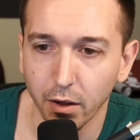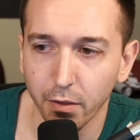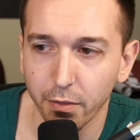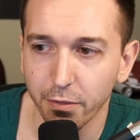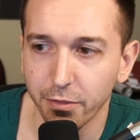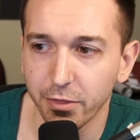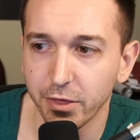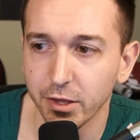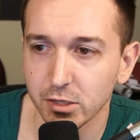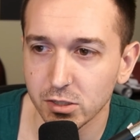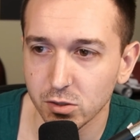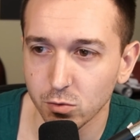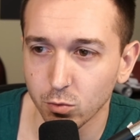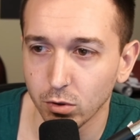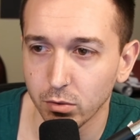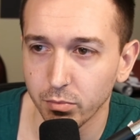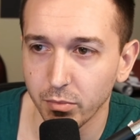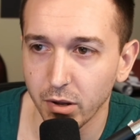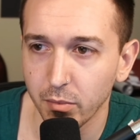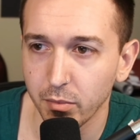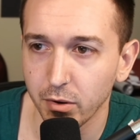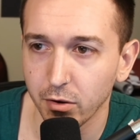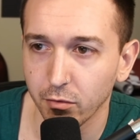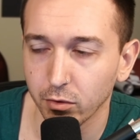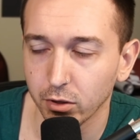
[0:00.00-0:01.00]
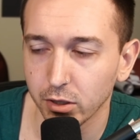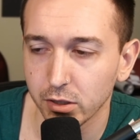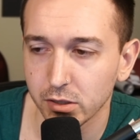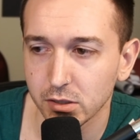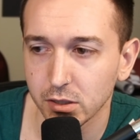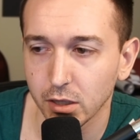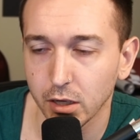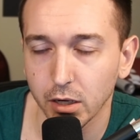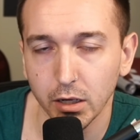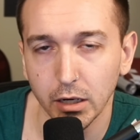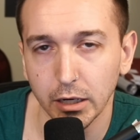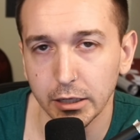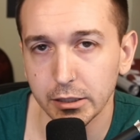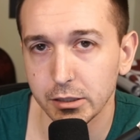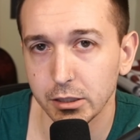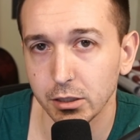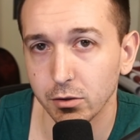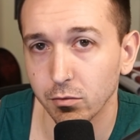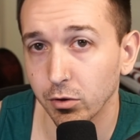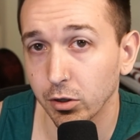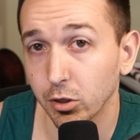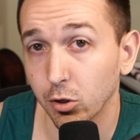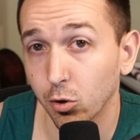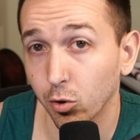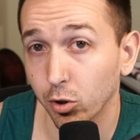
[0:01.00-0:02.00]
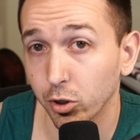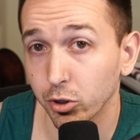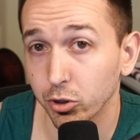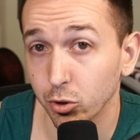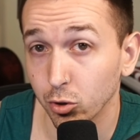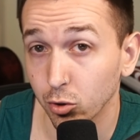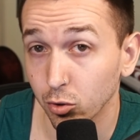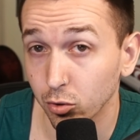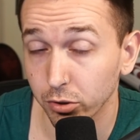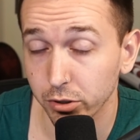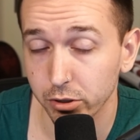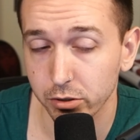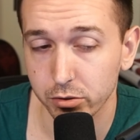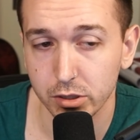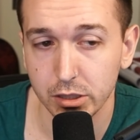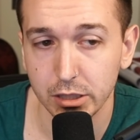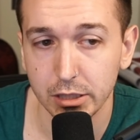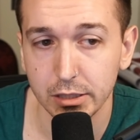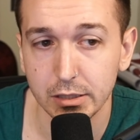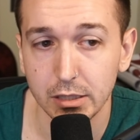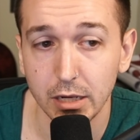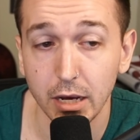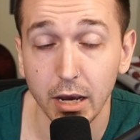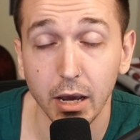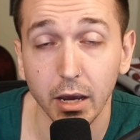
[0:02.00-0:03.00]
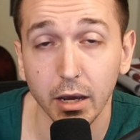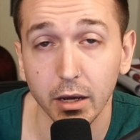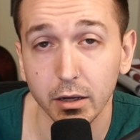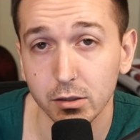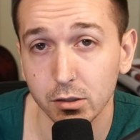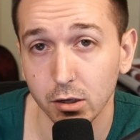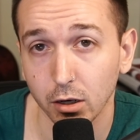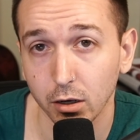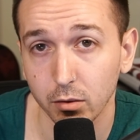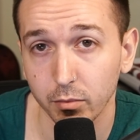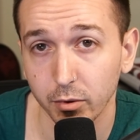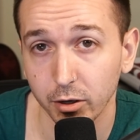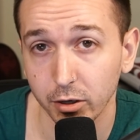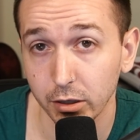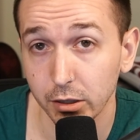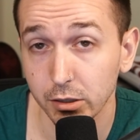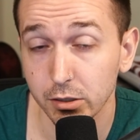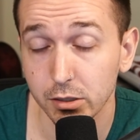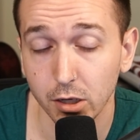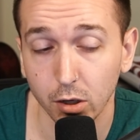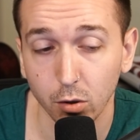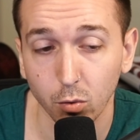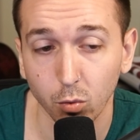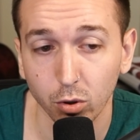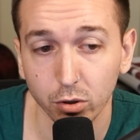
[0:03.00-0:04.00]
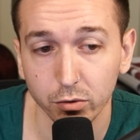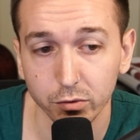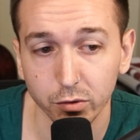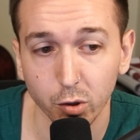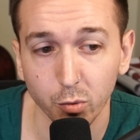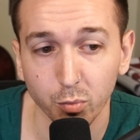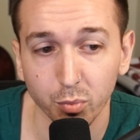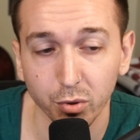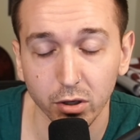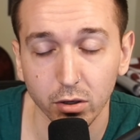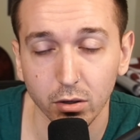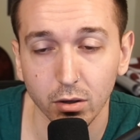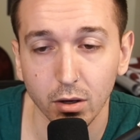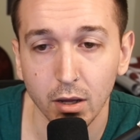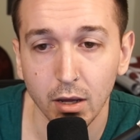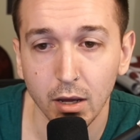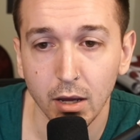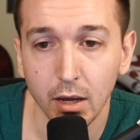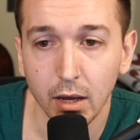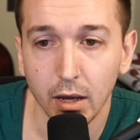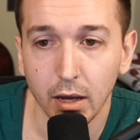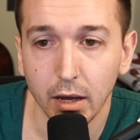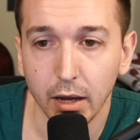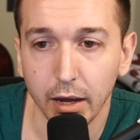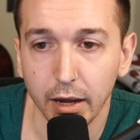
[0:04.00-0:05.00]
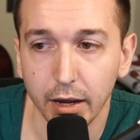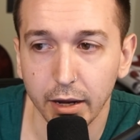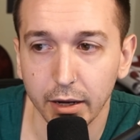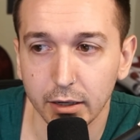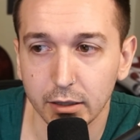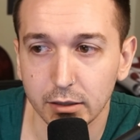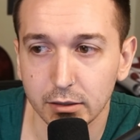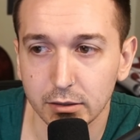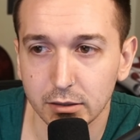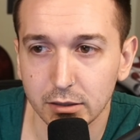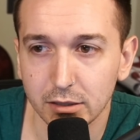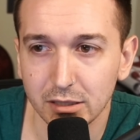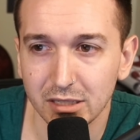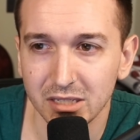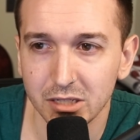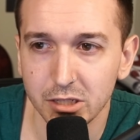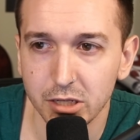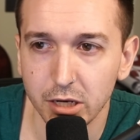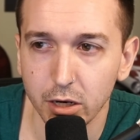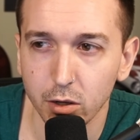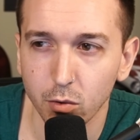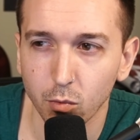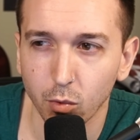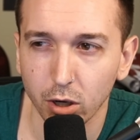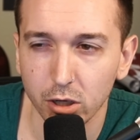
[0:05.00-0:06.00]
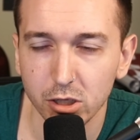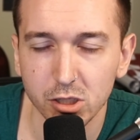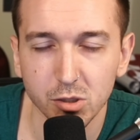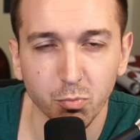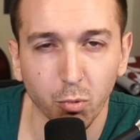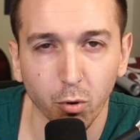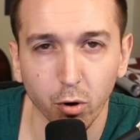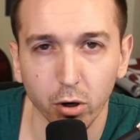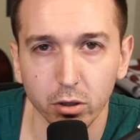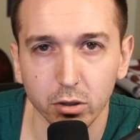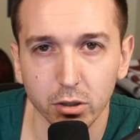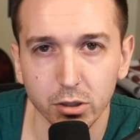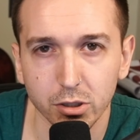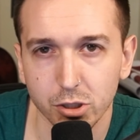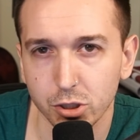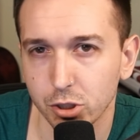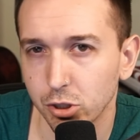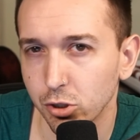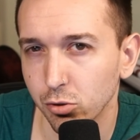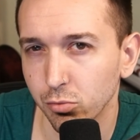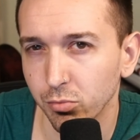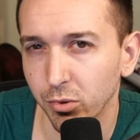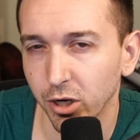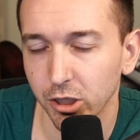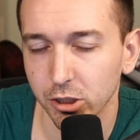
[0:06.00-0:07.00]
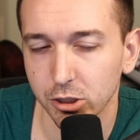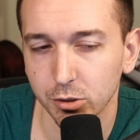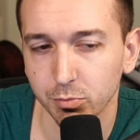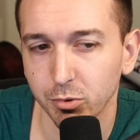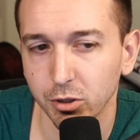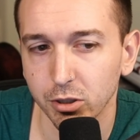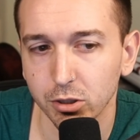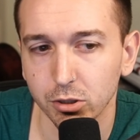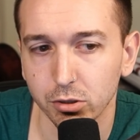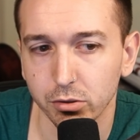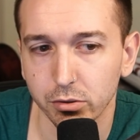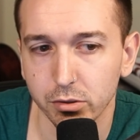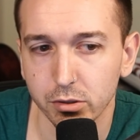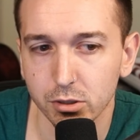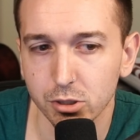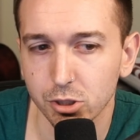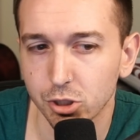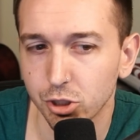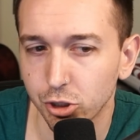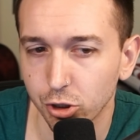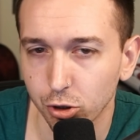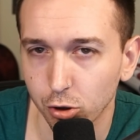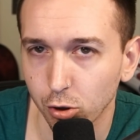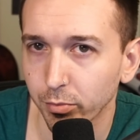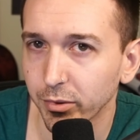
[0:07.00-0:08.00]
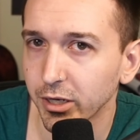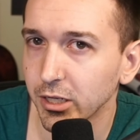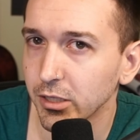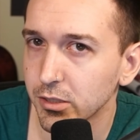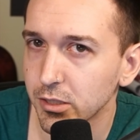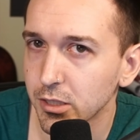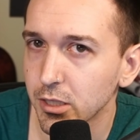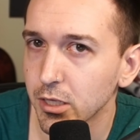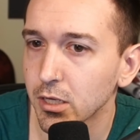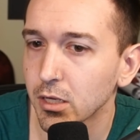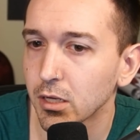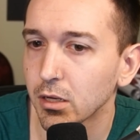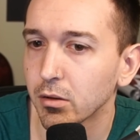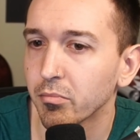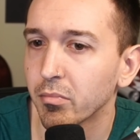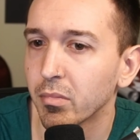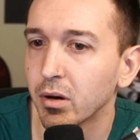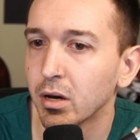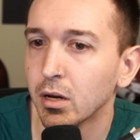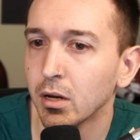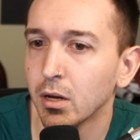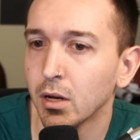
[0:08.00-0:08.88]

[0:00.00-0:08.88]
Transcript: This one made me really excited. I did record earlier today talking about Intel World Open and didn't want to spoil it too much, but this Germany team,